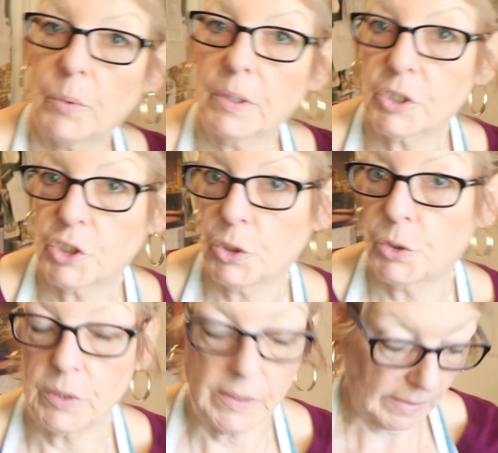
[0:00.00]
wanted to show
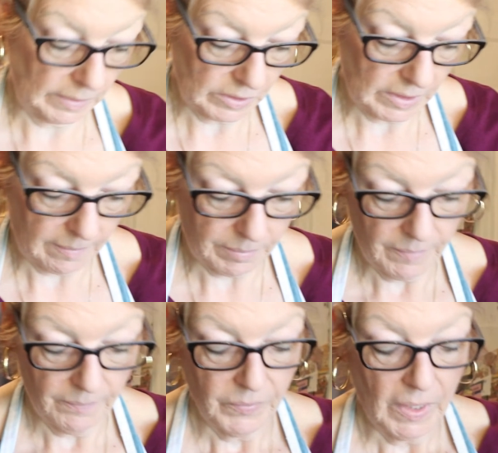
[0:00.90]
you this little tip.
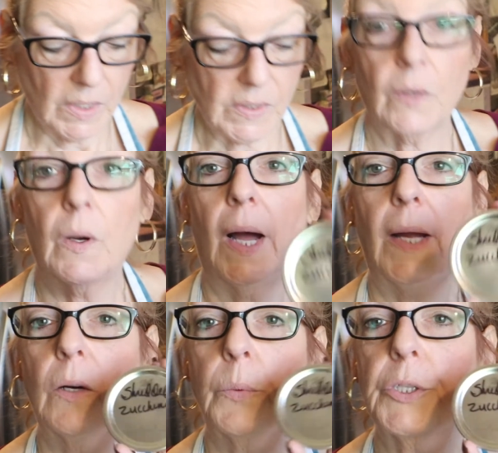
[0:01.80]
So
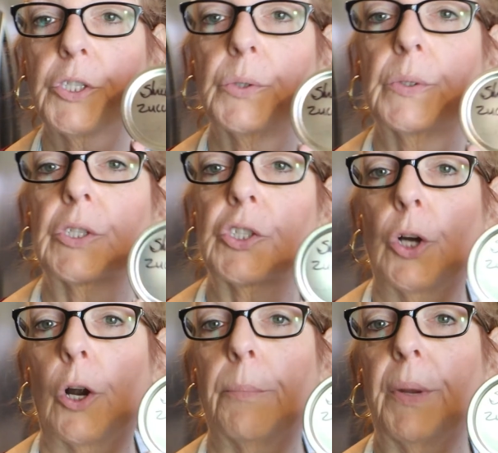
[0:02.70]
I always use a
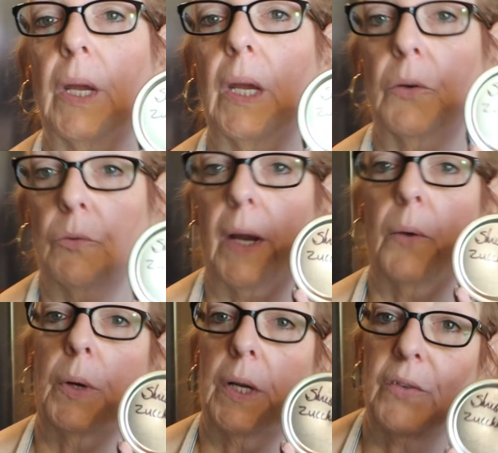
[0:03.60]
Sharpie and write
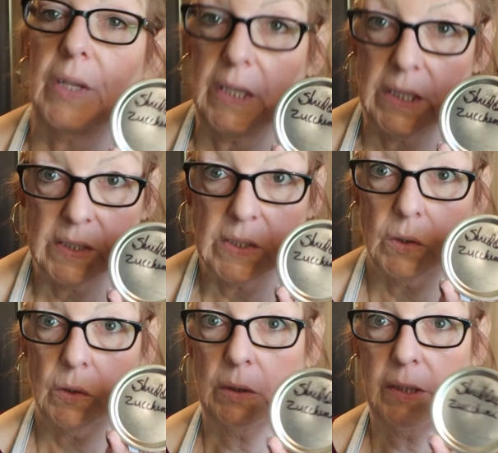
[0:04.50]
what everything is
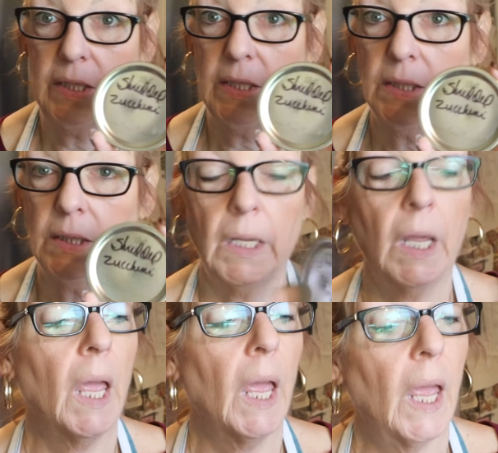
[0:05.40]
on the lid,
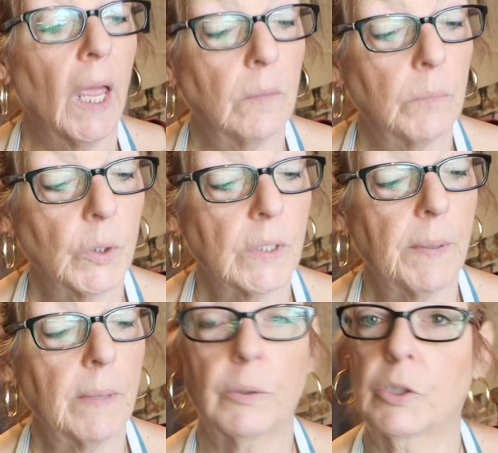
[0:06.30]
and most
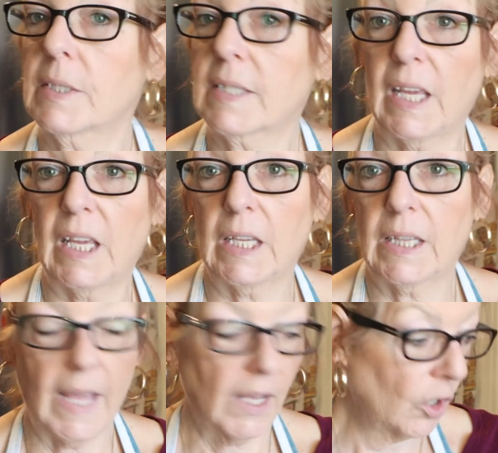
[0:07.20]
people just can't
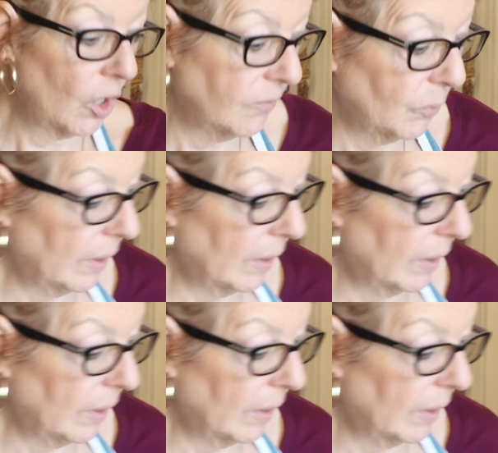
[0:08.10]
get that off. Well,